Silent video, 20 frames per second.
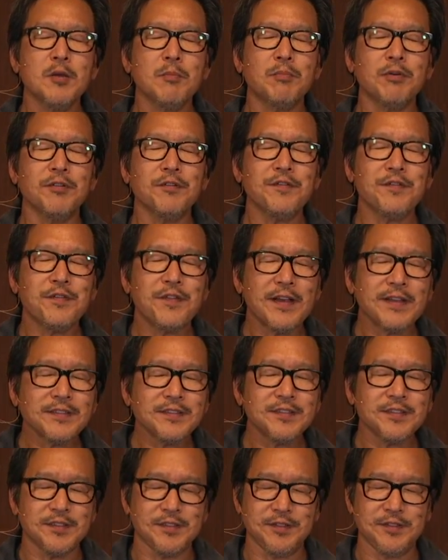
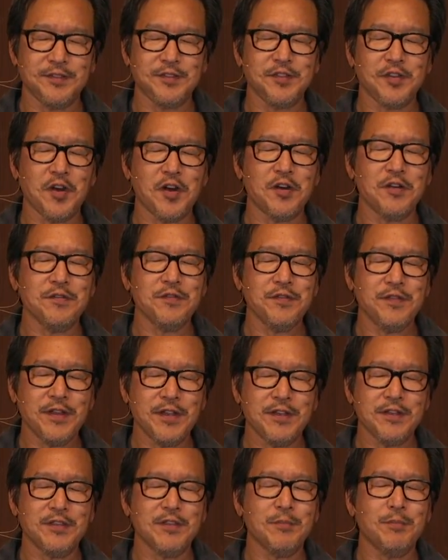professes our
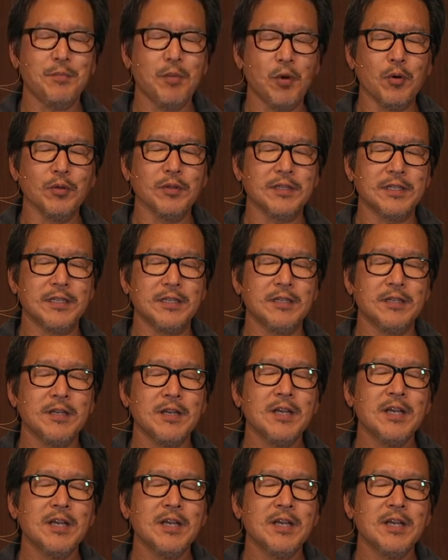faith boldly,